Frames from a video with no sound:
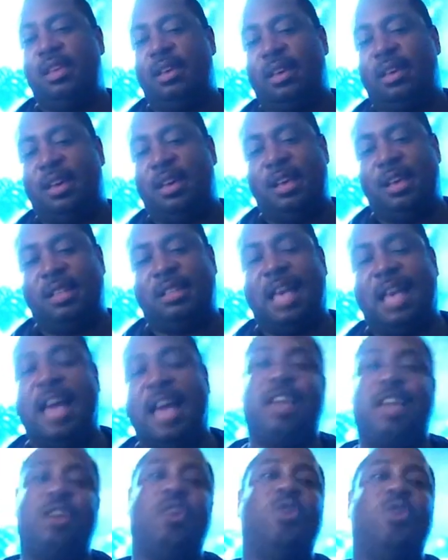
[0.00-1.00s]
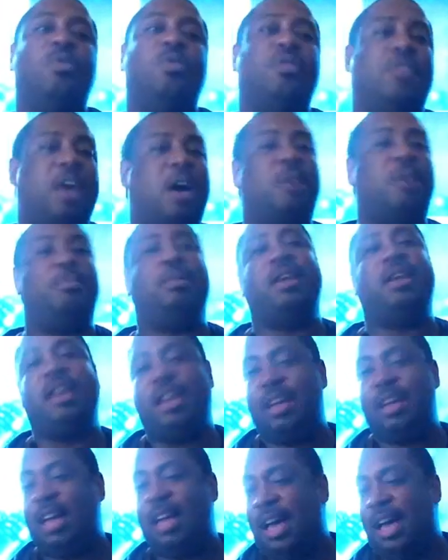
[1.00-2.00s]
Because I could go without
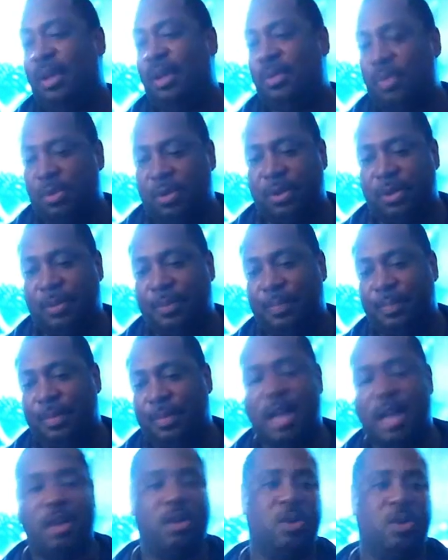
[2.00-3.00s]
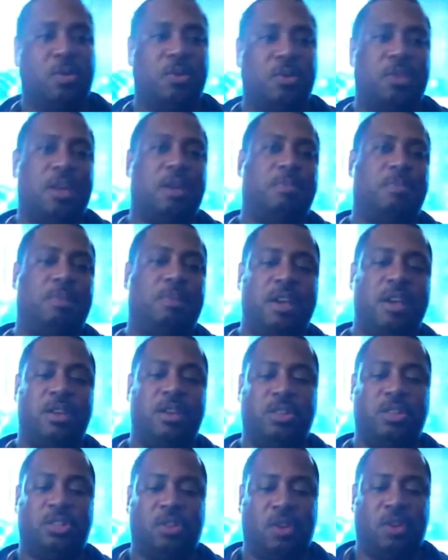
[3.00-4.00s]
playing God of War. I could go without playing
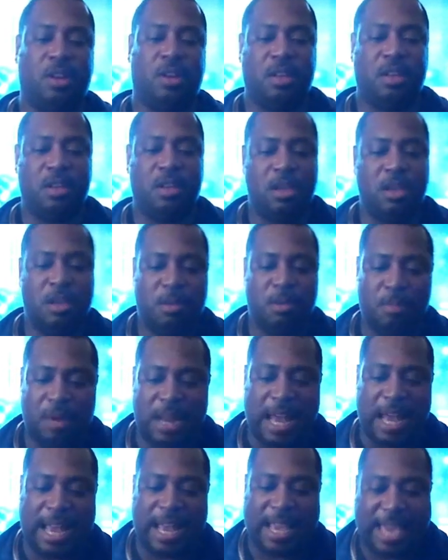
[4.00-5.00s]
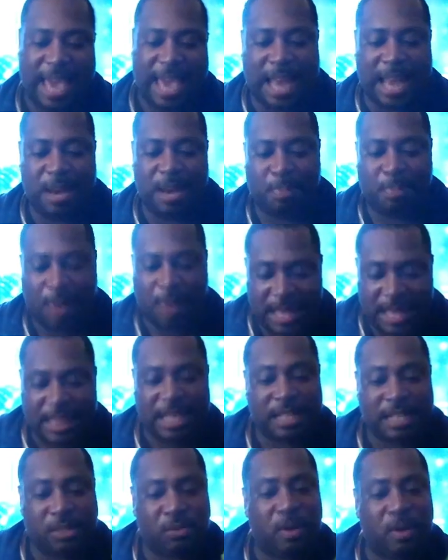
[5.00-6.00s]
Uncharted. But I got to play
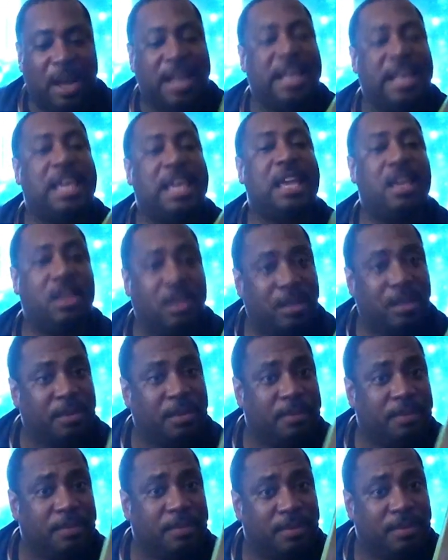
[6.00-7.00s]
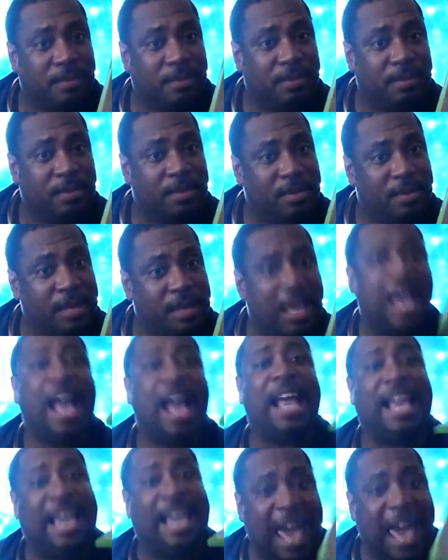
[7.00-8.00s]
this right here. I
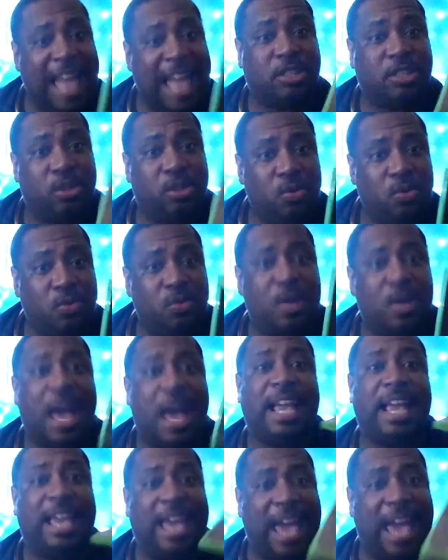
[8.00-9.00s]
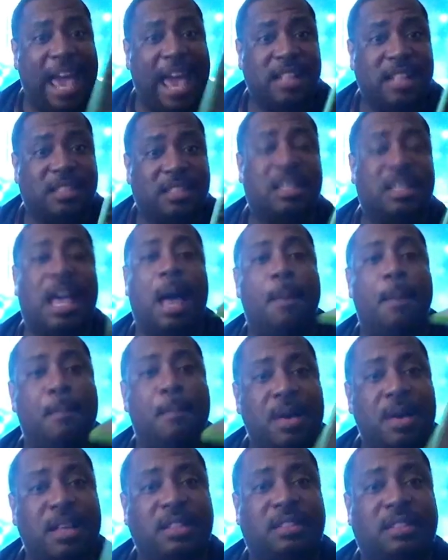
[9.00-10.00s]
got to. I got. I
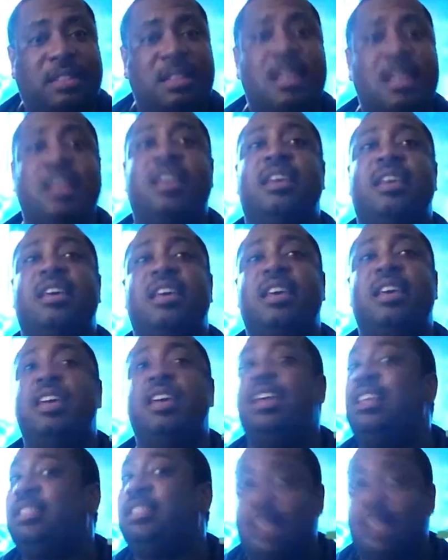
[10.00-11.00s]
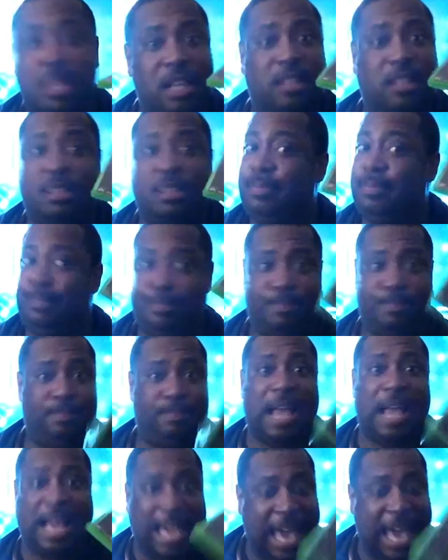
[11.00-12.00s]
must. It's, it's,
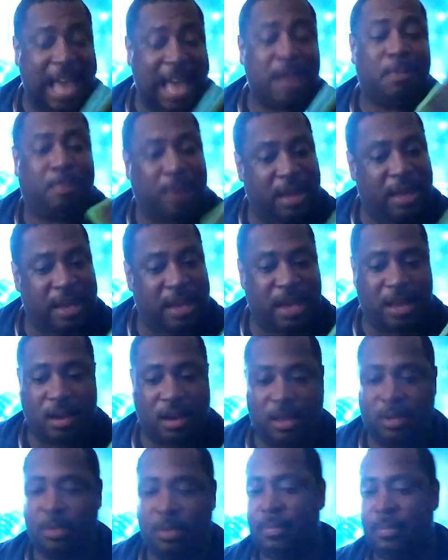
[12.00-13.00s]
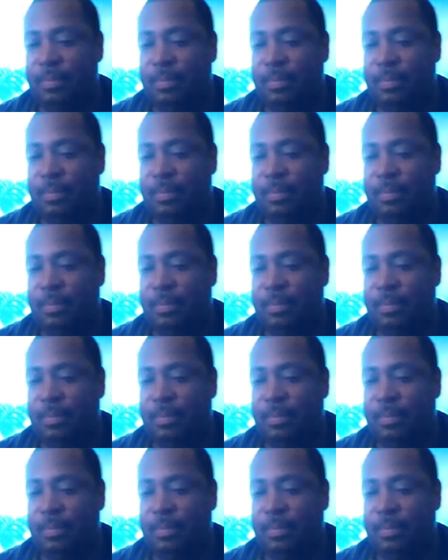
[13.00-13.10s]
I got to play Halo.